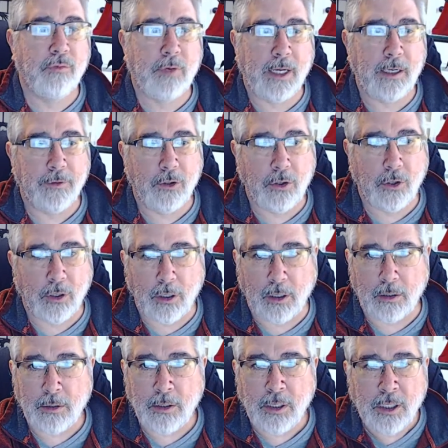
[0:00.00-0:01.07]
right on the
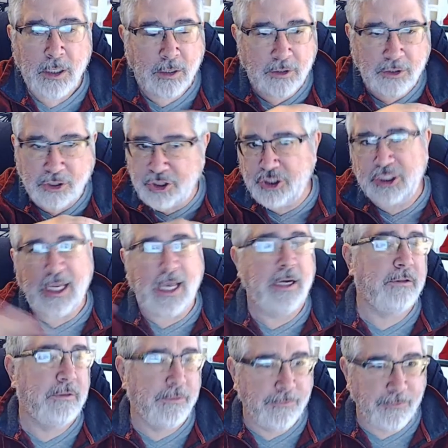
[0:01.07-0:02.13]
car,
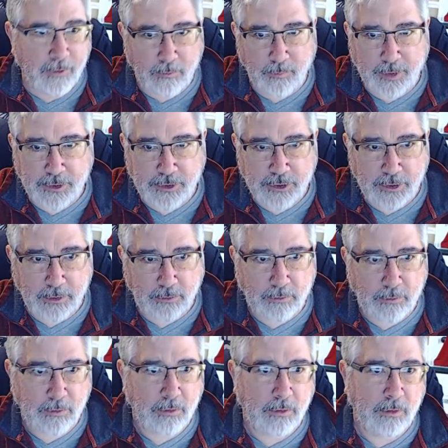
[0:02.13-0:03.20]
shatters the front windshield.